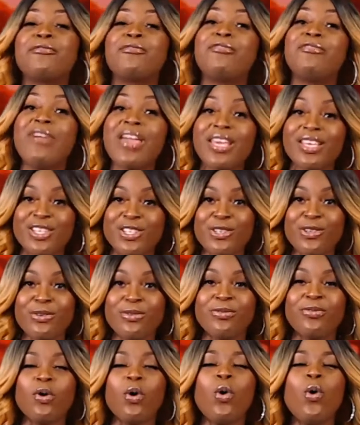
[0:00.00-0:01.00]
thank you
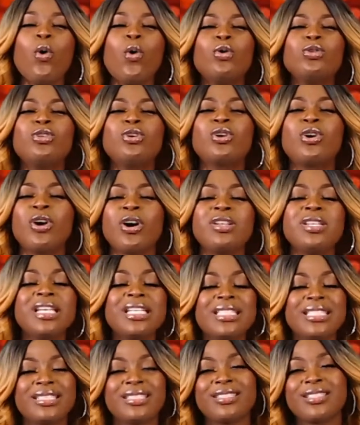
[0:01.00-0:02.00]
for all the
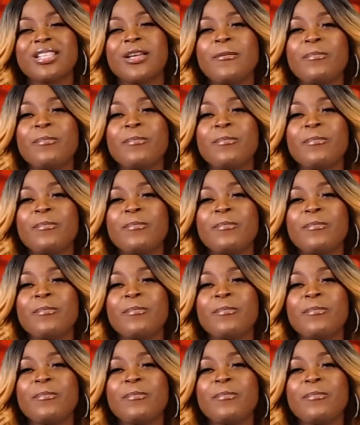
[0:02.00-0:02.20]
connected